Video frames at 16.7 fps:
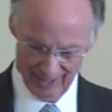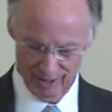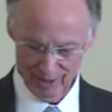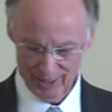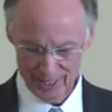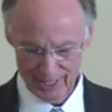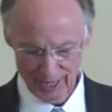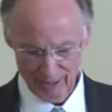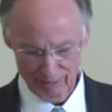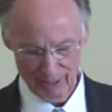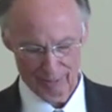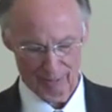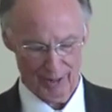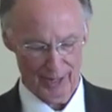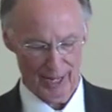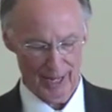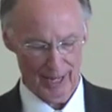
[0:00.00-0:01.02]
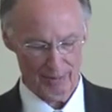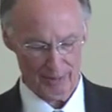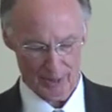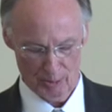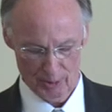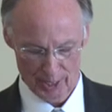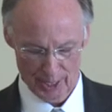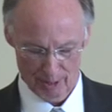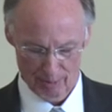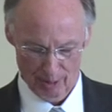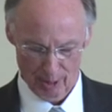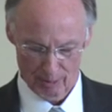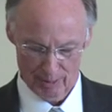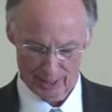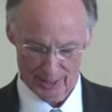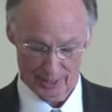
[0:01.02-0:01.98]
all these have different names, so we get them
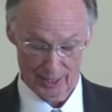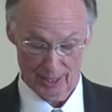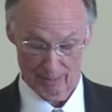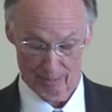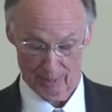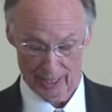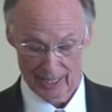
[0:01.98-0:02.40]
all mixed up.